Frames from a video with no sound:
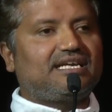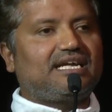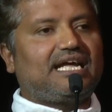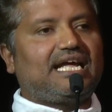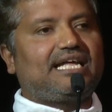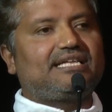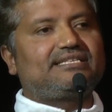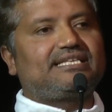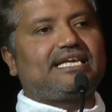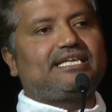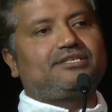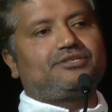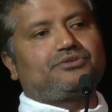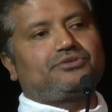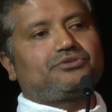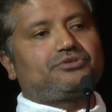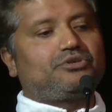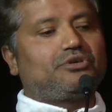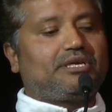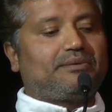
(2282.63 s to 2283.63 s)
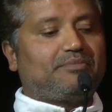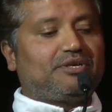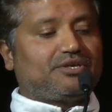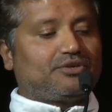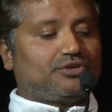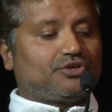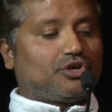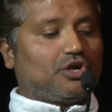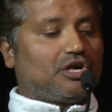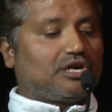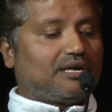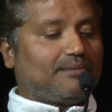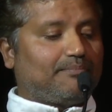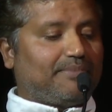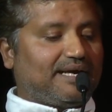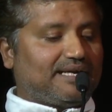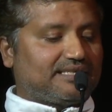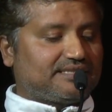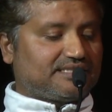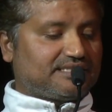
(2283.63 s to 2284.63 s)
and then you're able to draw a
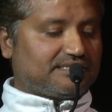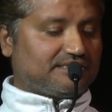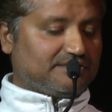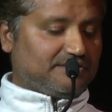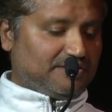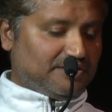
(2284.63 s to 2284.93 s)
comparison.